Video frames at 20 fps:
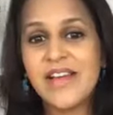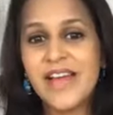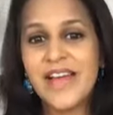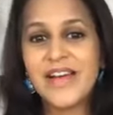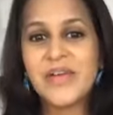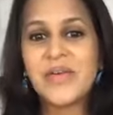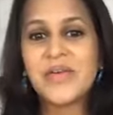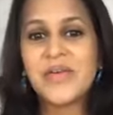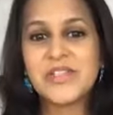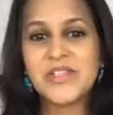
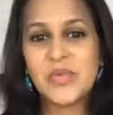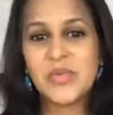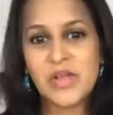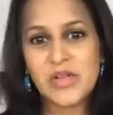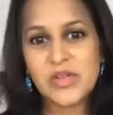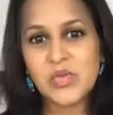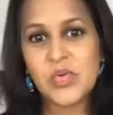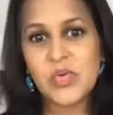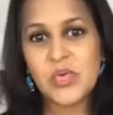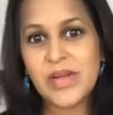And who can swallow
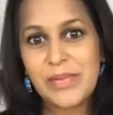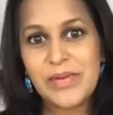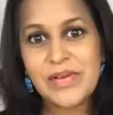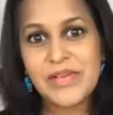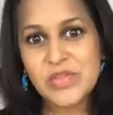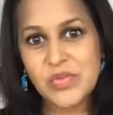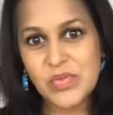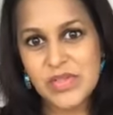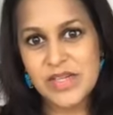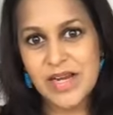20
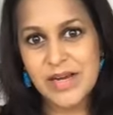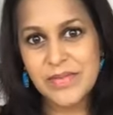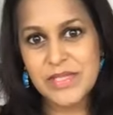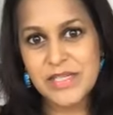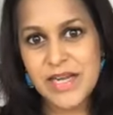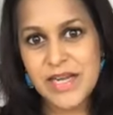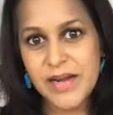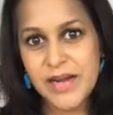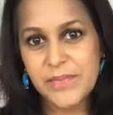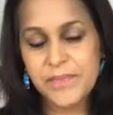pills 3 times a
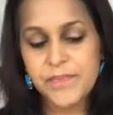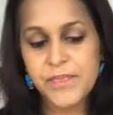day?